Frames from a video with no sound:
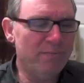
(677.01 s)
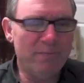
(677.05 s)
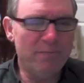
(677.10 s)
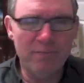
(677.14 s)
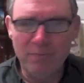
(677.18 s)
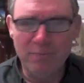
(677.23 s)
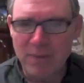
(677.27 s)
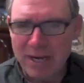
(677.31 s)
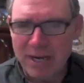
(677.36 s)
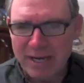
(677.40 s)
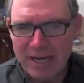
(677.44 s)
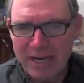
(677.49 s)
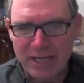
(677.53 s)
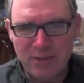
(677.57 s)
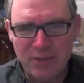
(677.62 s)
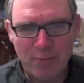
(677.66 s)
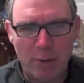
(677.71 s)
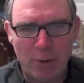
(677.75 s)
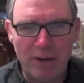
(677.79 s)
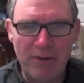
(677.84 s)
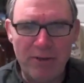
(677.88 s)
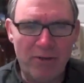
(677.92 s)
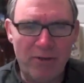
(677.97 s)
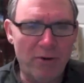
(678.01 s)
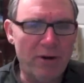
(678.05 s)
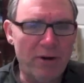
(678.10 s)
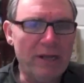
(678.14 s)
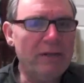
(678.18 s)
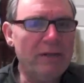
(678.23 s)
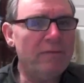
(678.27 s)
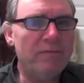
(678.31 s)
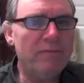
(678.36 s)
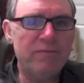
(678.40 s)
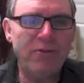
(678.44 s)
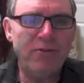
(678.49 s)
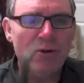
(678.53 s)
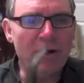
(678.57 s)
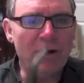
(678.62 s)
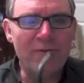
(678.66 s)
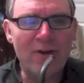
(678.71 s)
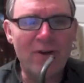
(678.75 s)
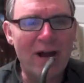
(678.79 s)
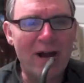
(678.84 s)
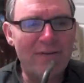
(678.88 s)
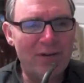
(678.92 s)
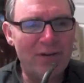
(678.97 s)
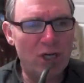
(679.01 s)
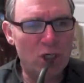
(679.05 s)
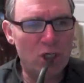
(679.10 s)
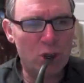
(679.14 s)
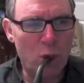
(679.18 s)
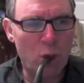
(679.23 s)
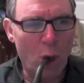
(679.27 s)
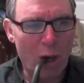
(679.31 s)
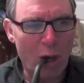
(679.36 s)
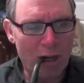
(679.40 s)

in my case, probably 30, 35 years,